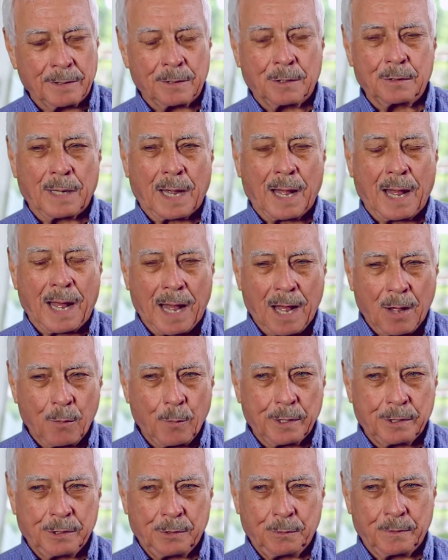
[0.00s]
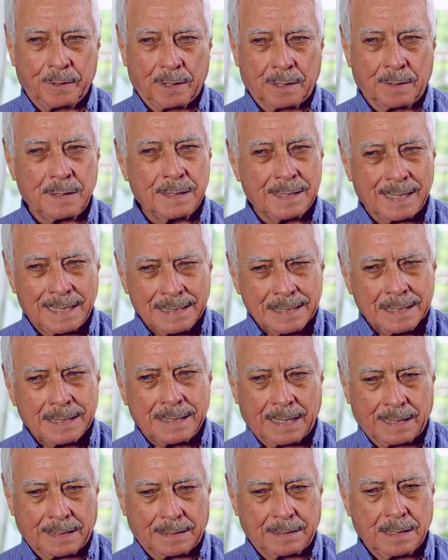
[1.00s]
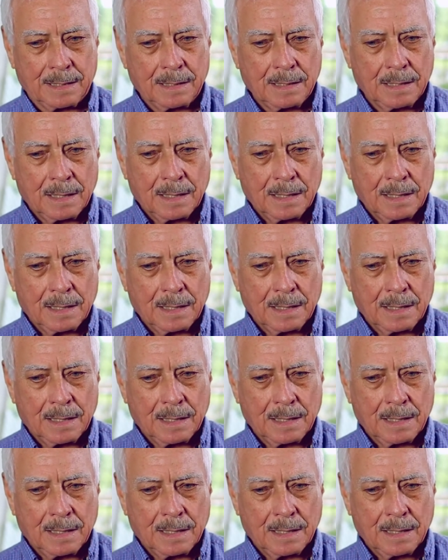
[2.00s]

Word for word: I don't know how I knew that. It's instinct.